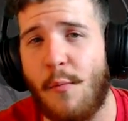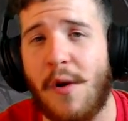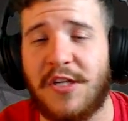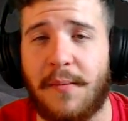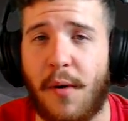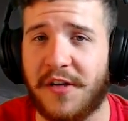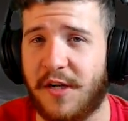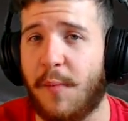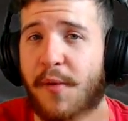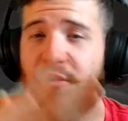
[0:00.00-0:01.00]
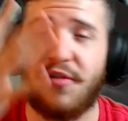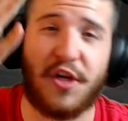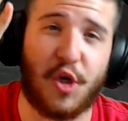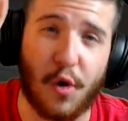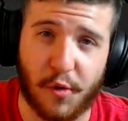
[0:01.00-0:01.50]
What's your personal build do you
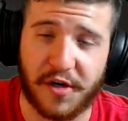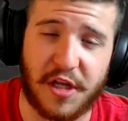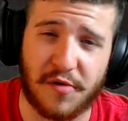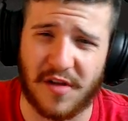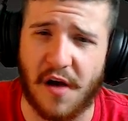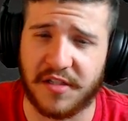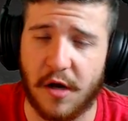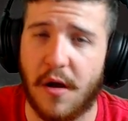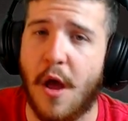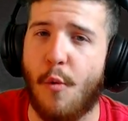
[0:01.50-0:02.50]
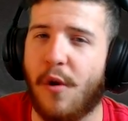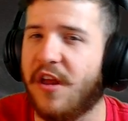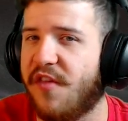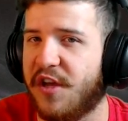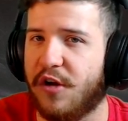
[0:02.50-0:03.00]
think you're going to use? And also, where
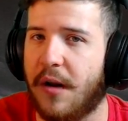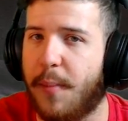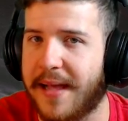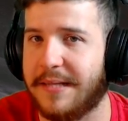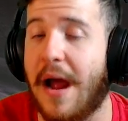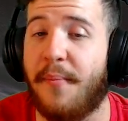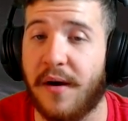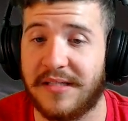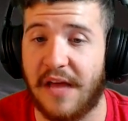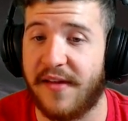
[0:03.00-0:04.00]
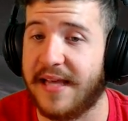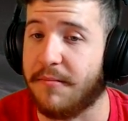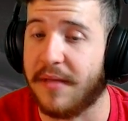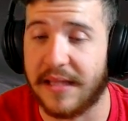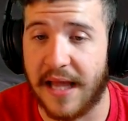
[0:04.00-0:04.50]
do you think you're going to place him? I personally think he's
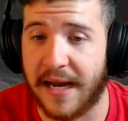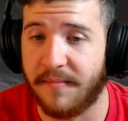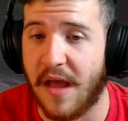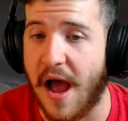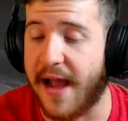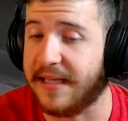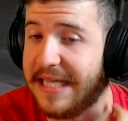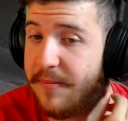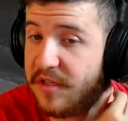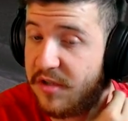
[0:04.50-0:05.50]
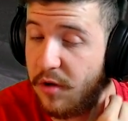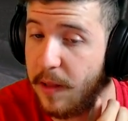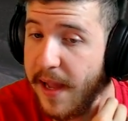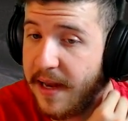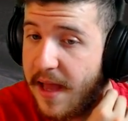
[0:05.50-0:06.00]
a mid lane. I could see him in solo
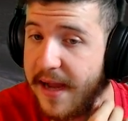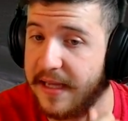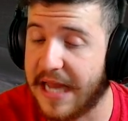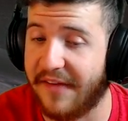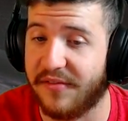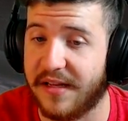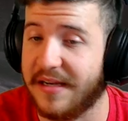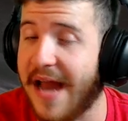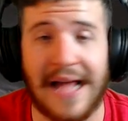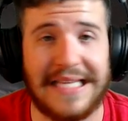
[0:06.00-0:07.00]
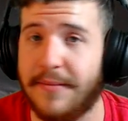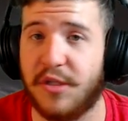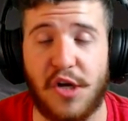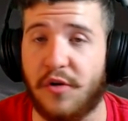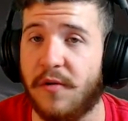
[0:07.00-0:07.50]
lane. I could definitely not see him
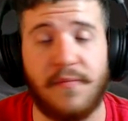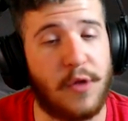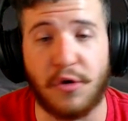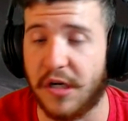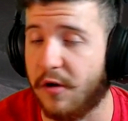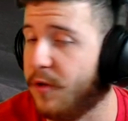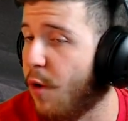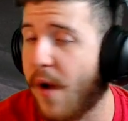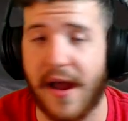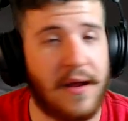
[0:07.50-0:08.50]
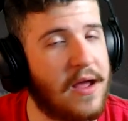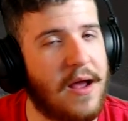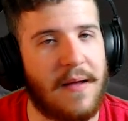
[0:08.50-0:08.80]
as jungle. No jungle, no way.